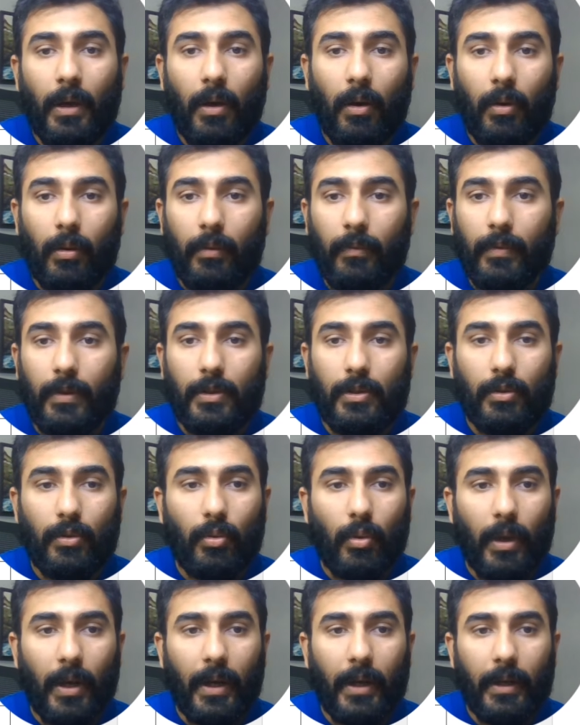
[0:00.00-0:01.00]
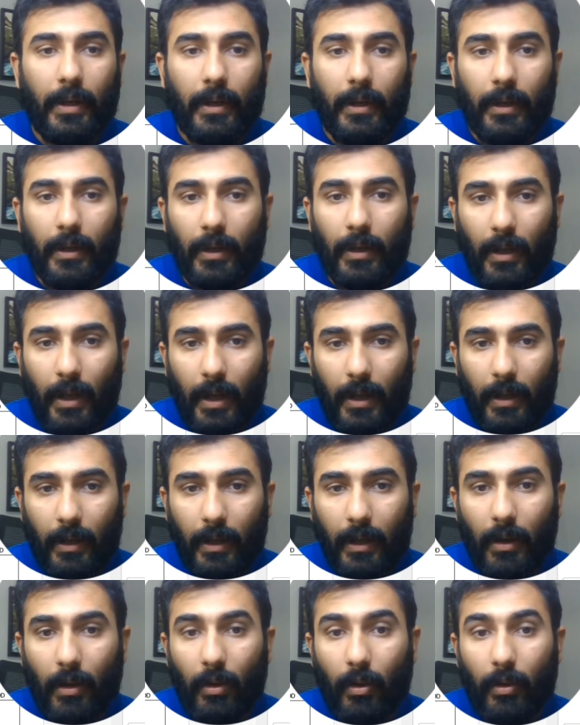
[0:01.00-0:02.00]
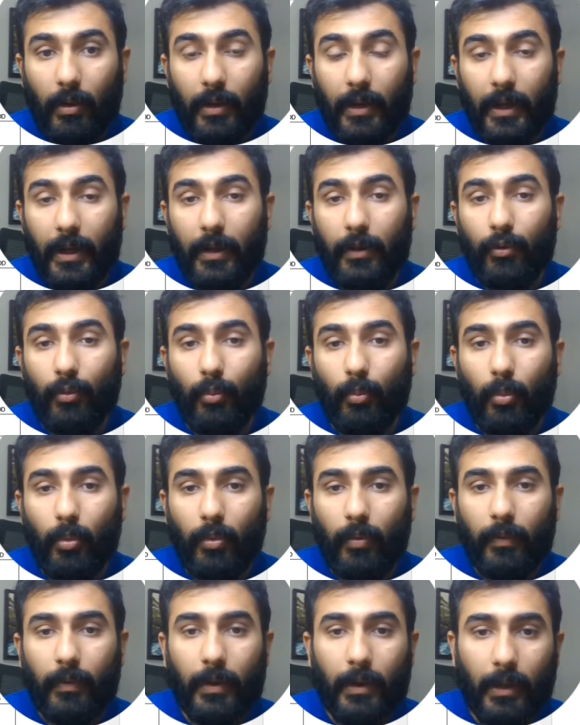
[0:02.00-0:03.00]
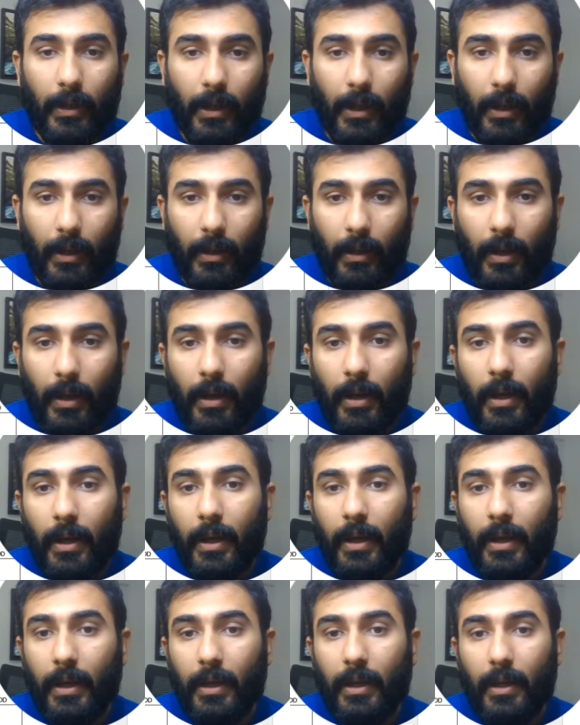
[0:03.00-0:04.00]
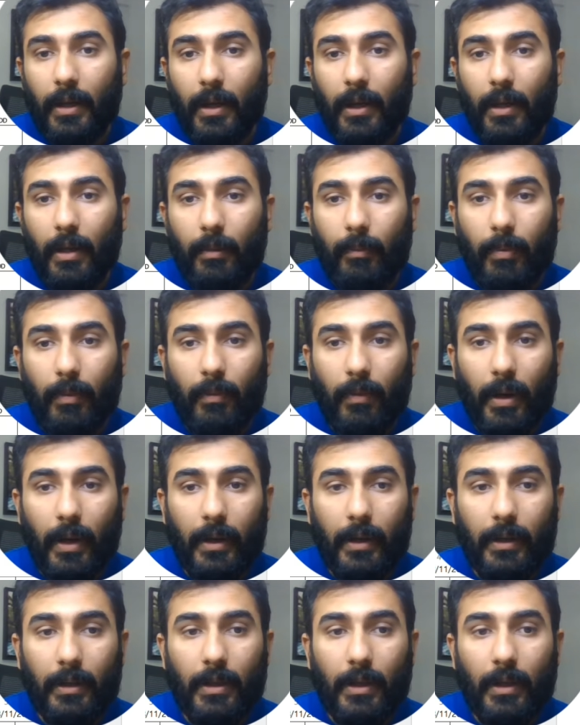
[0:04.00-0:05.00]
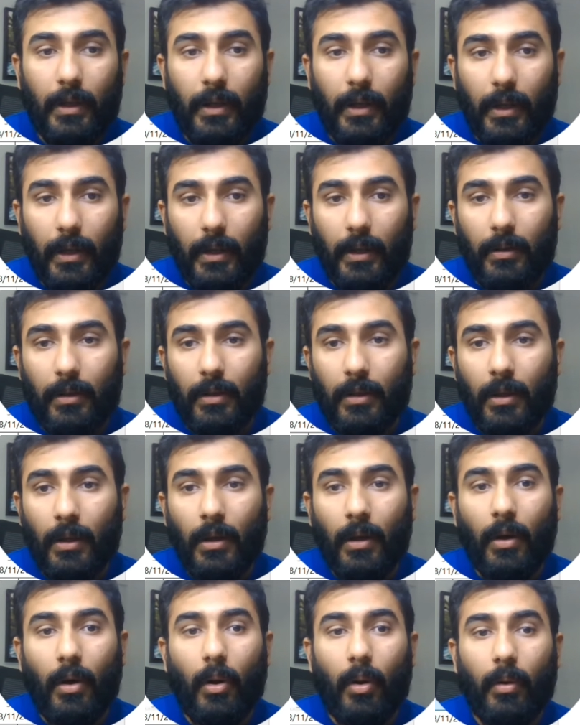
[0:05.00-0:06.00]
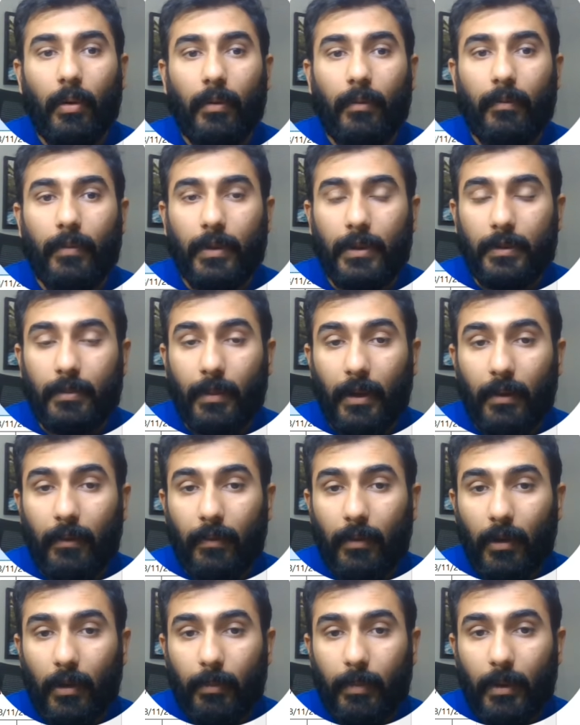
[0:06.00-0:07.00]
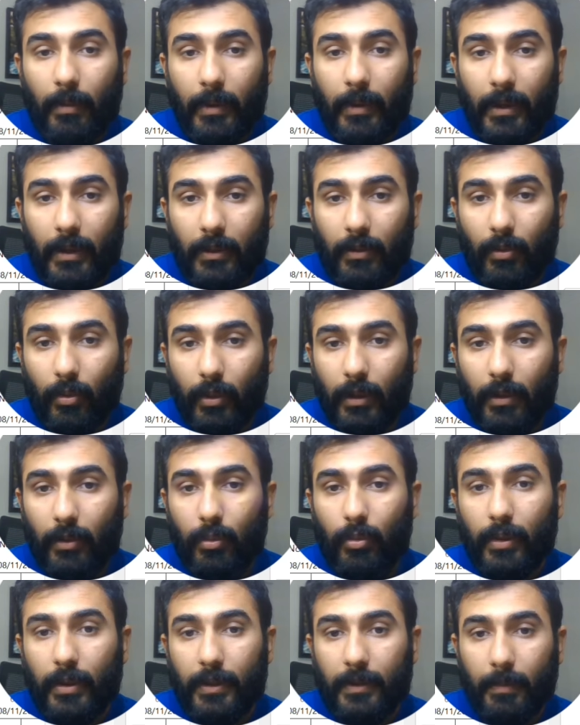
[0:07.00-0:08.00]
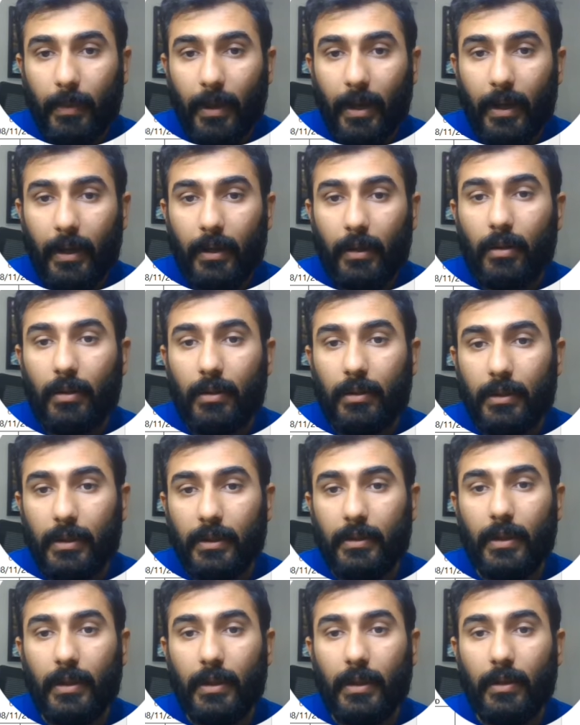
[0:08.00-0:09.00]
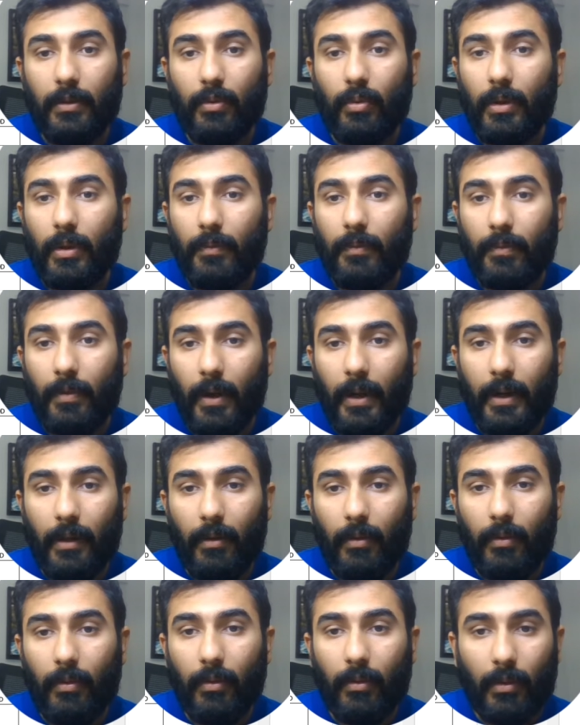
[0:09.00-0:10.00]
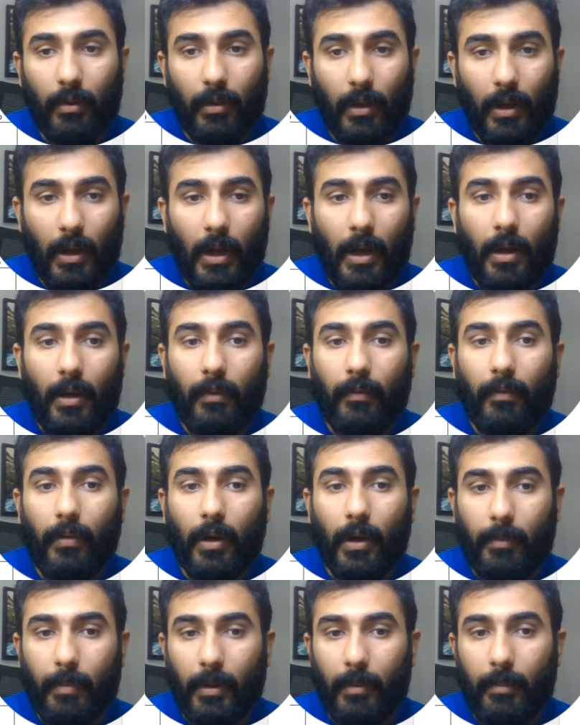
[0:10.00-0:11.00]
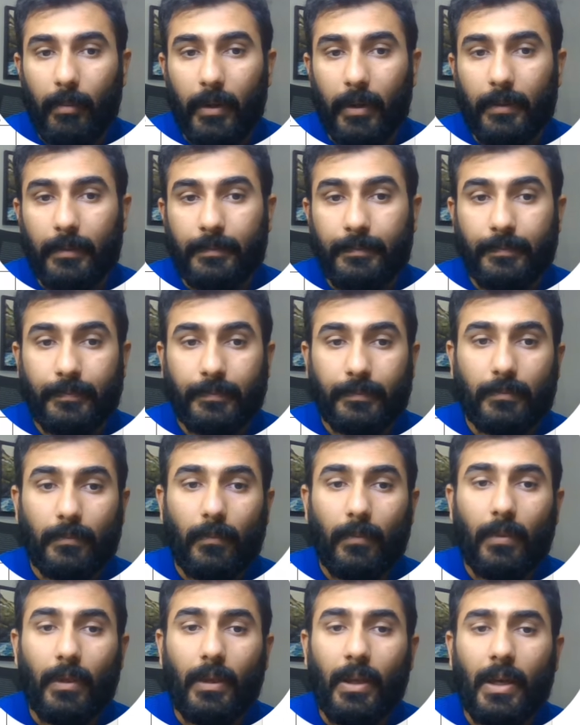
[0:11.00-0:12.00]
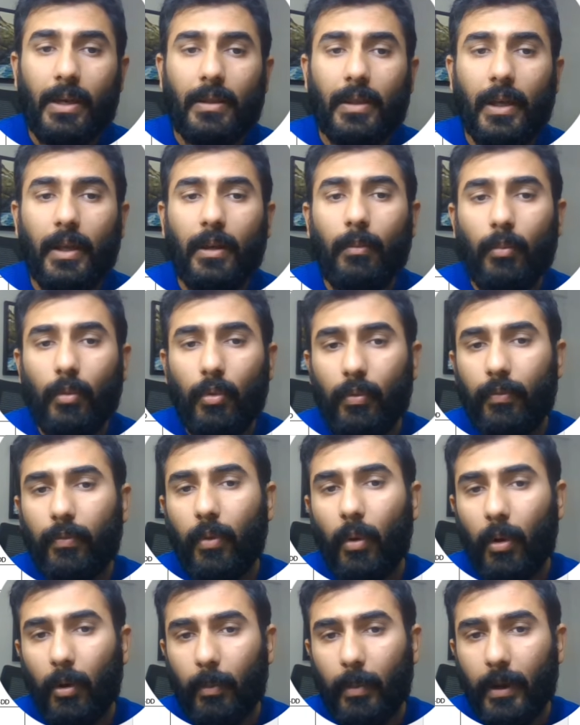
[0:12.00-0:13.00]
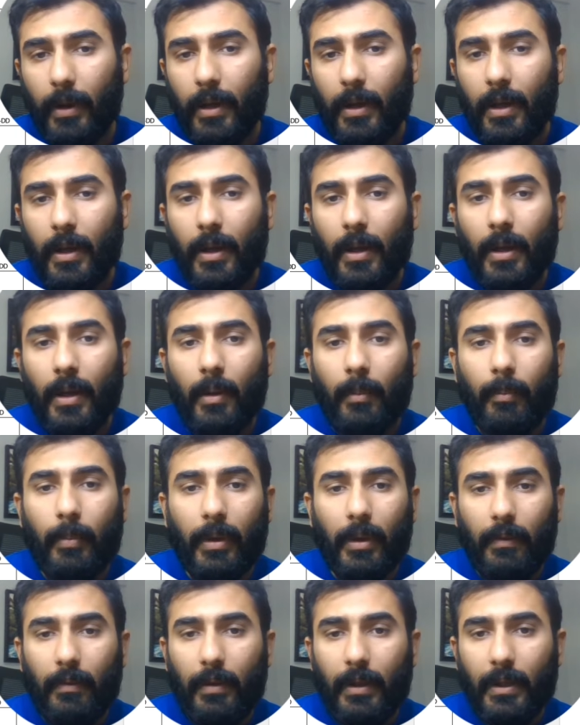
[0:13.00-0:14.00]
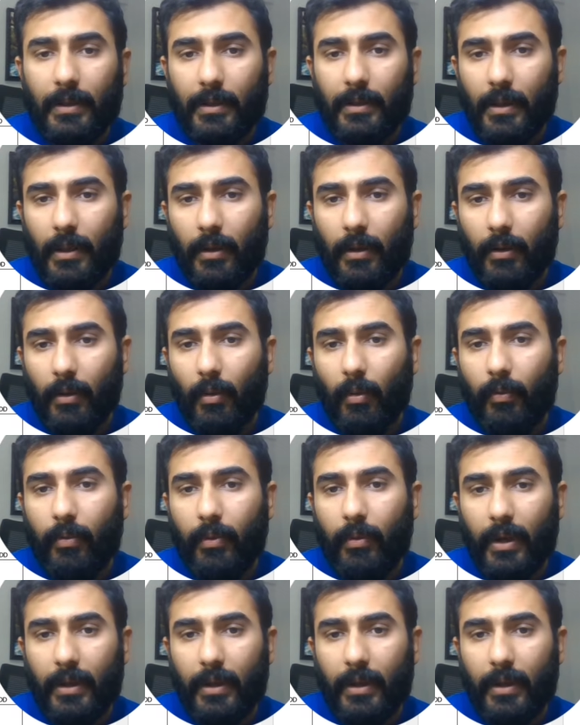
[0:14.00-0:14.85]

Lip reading: on which you entered in Canada or date you moved in Canada. Here I have provided the date on which my work permit is going to expire. This date you can find on your work permit. And then move forward. Previous country of